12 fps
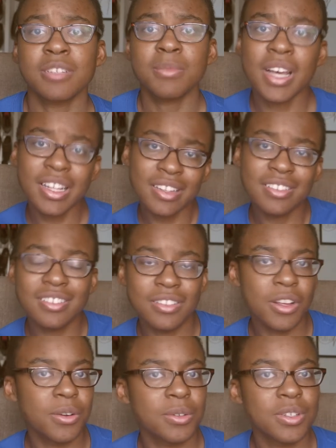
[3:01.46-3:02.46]
not you
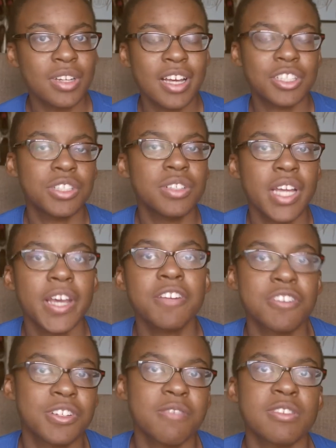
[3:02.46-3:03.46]
know not shooting that
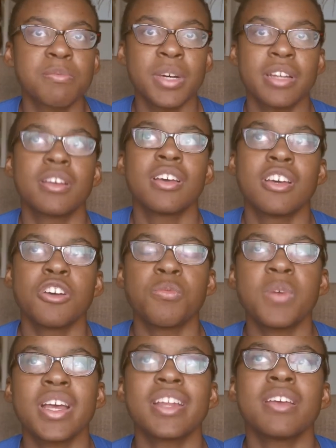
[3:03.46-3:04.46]
internships but
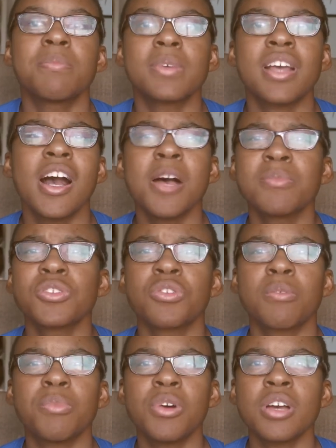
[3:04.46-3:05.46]
when it comes to
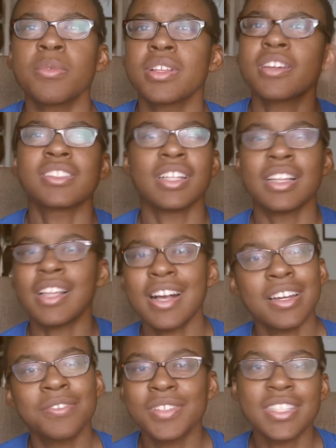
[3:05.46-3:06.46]
a point where there's a
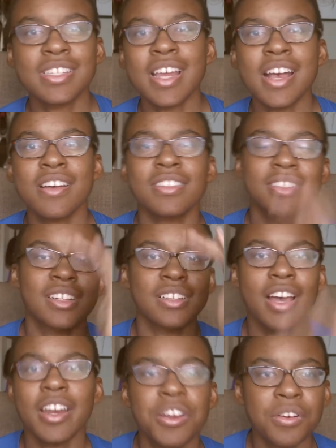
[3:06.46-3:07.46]
lot of list downs and a
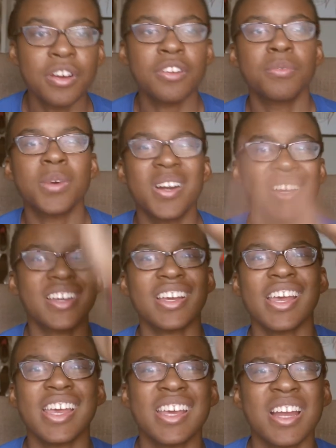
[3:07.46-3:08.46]
lot of creative work
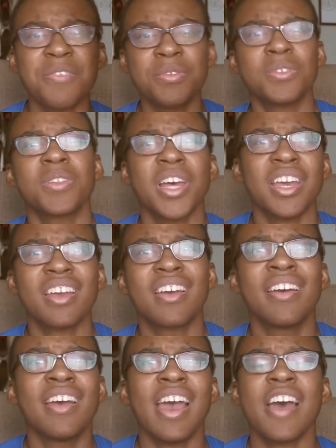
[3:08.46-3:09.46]
and I feel like
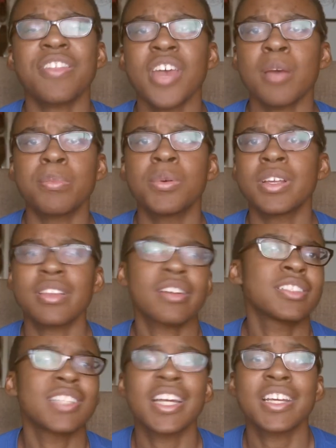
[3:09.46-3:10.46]
at that point
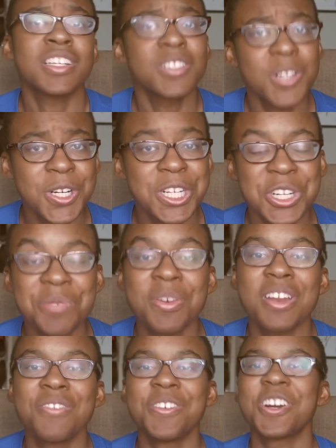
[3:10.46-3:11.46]
that's not an internship
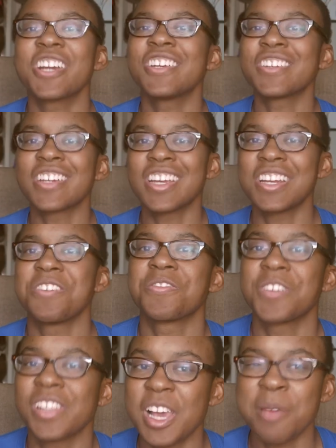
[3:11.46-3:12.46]
anymore you're getting
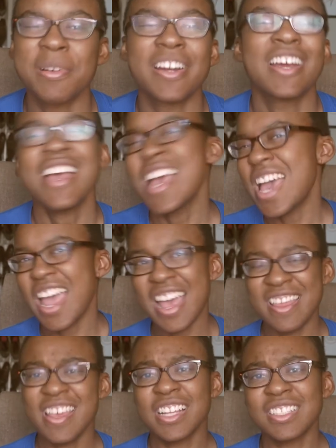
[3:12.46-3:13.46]
free labor
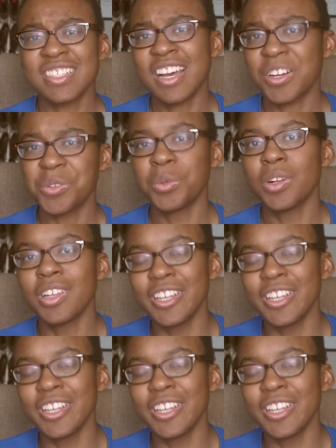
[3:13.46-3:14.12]
and that's not cool